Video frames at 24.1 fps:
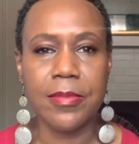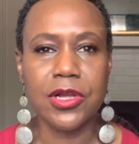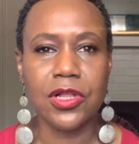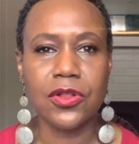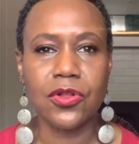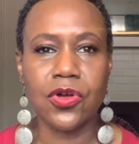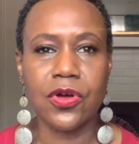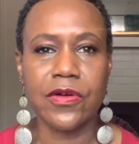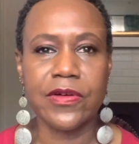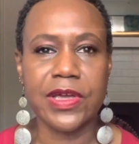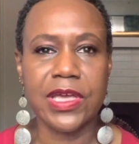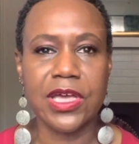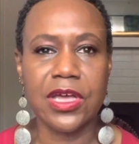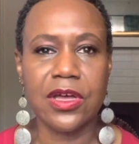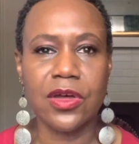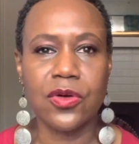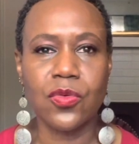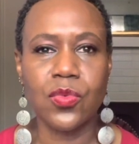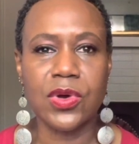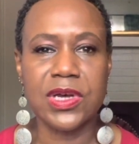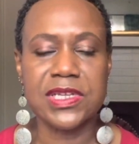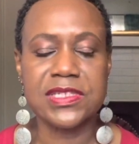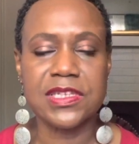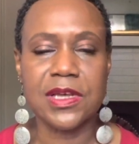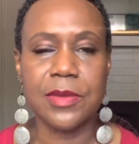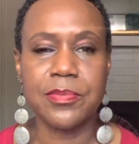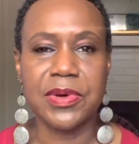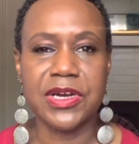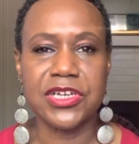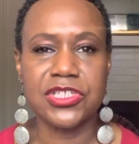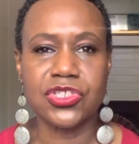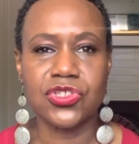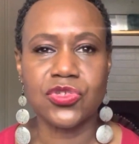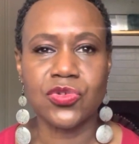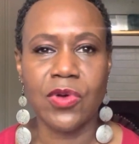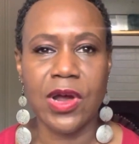Gloria, was a
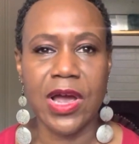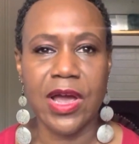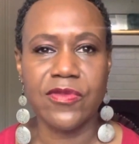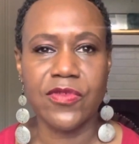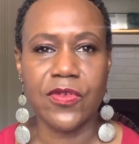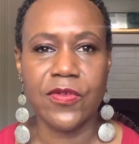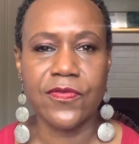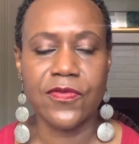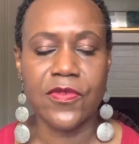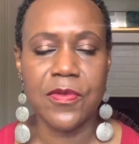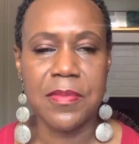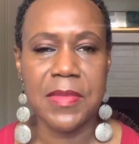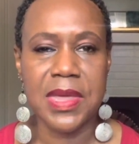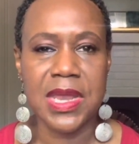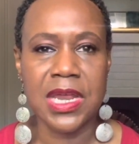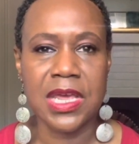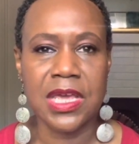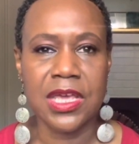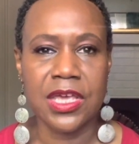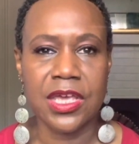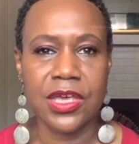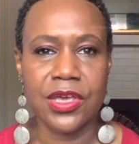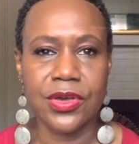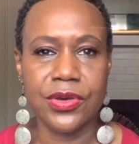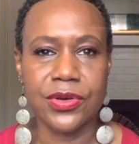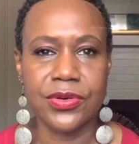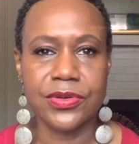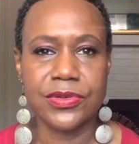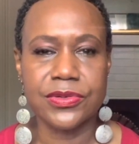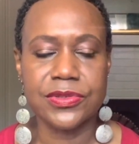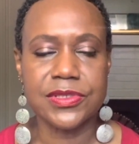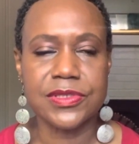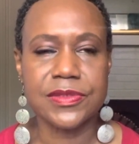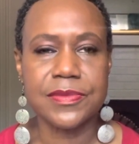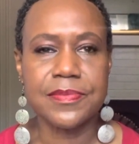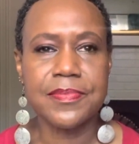bus driver for many
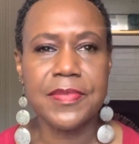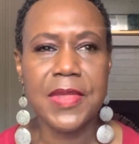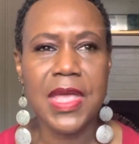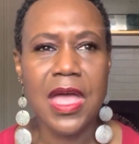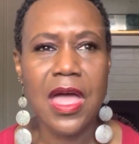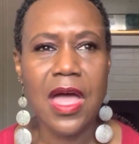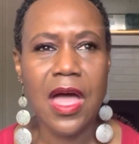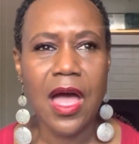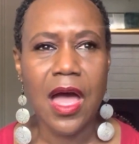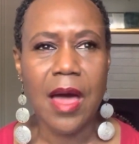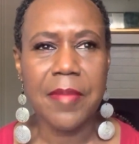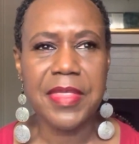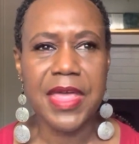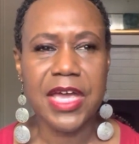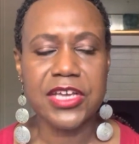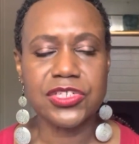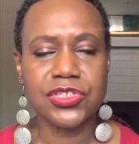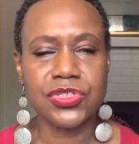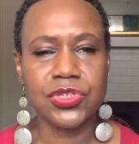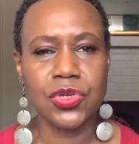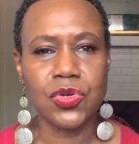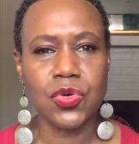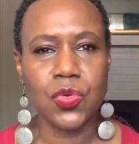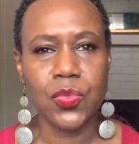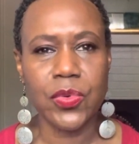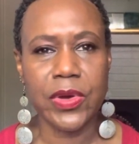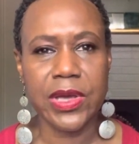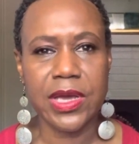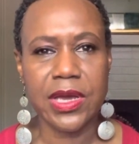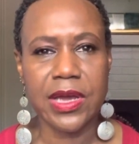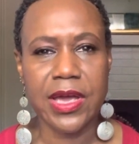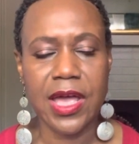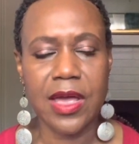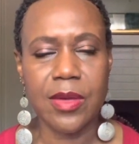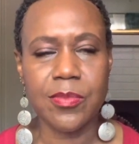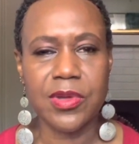years. I'm not sure
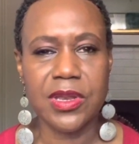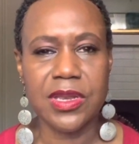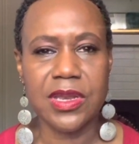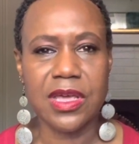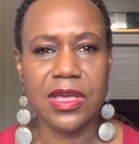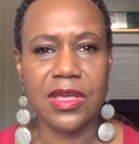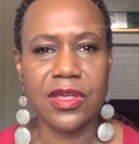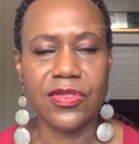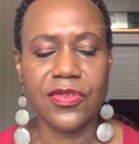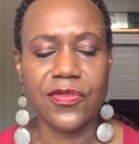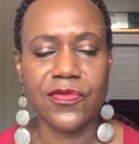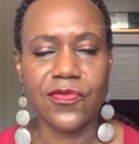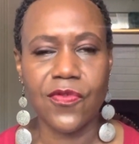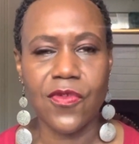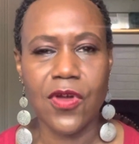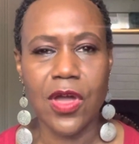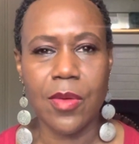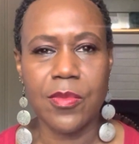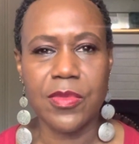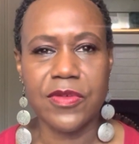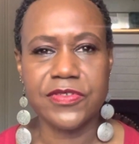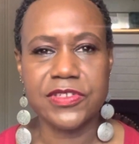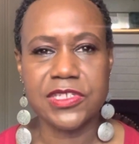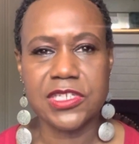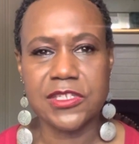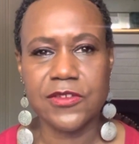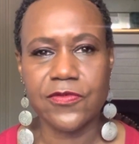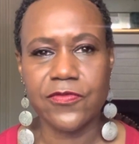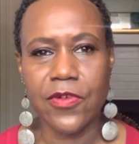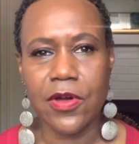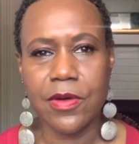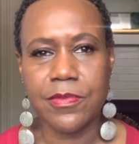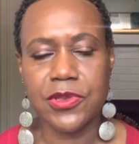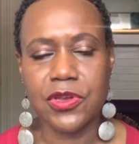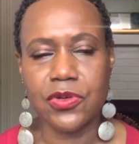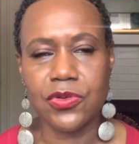where Eboni is from, if she's
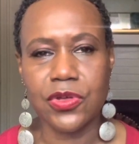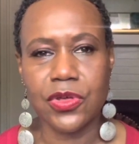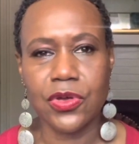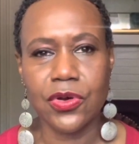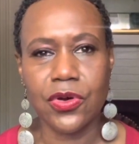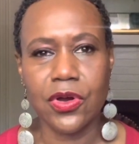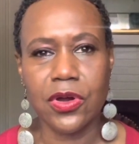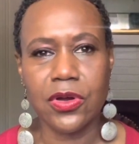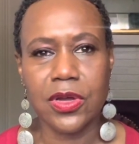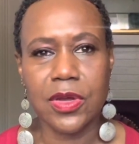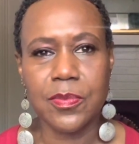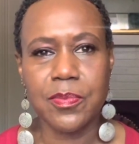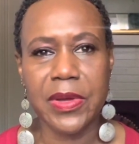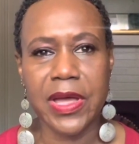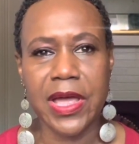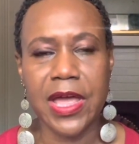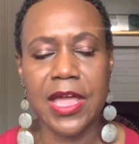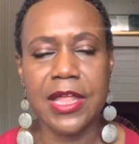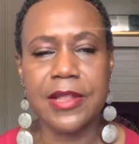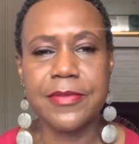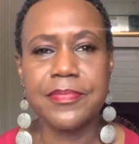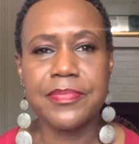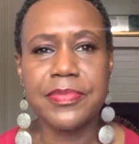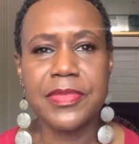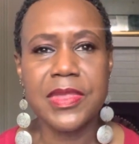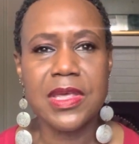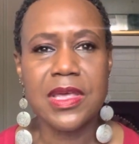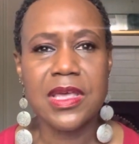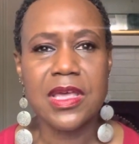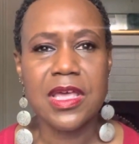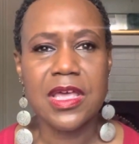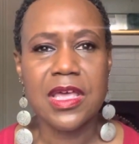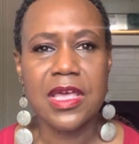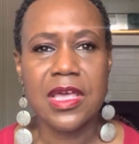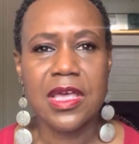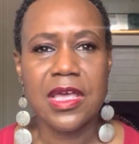from New York, but,
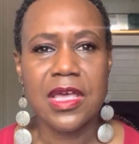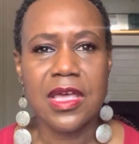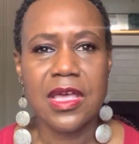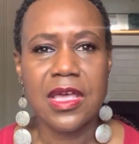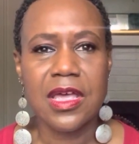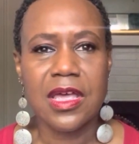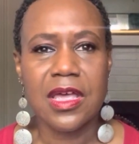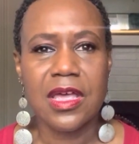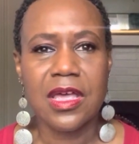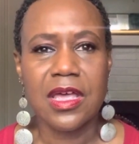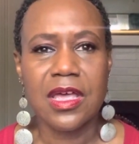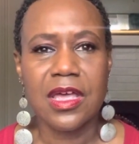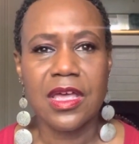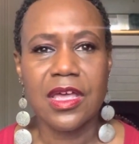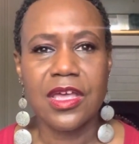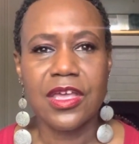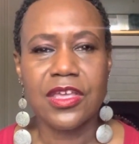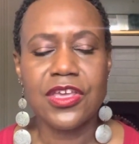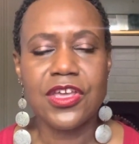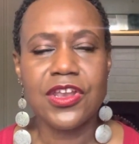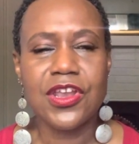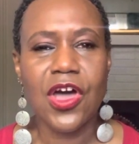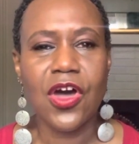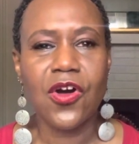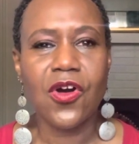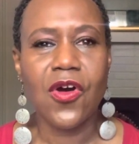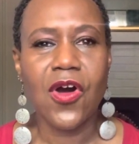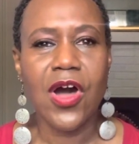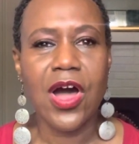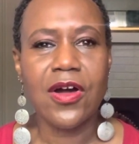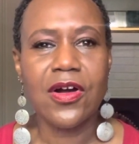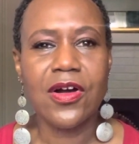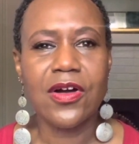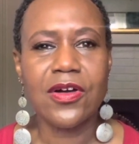you know,